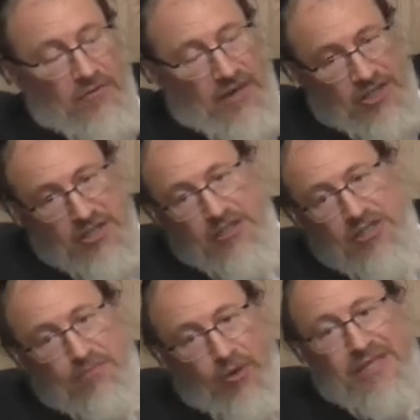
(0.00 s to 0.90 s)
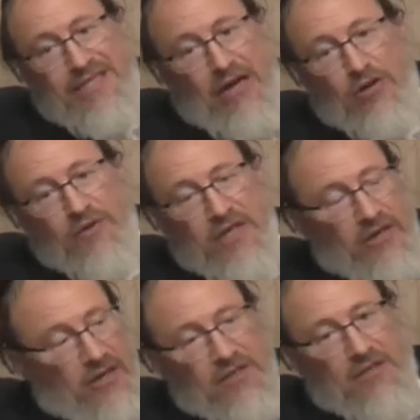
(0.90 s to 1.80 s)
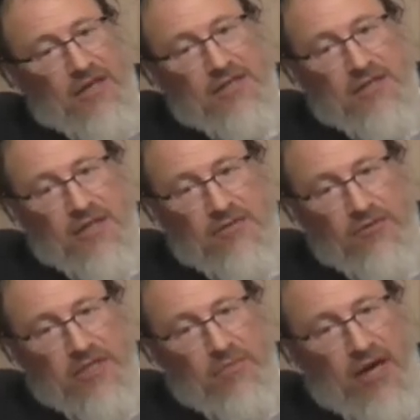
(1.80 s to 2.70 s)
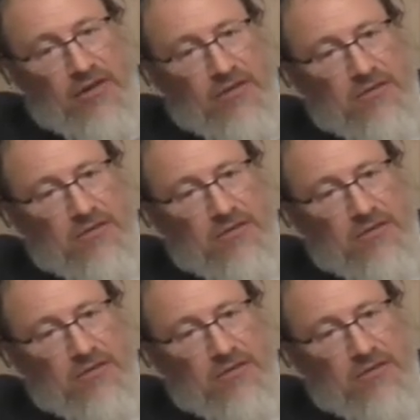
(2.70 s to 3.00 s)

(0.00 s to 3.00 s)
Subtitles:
And Rashi's just pointing out over here, because it doesn't really matter.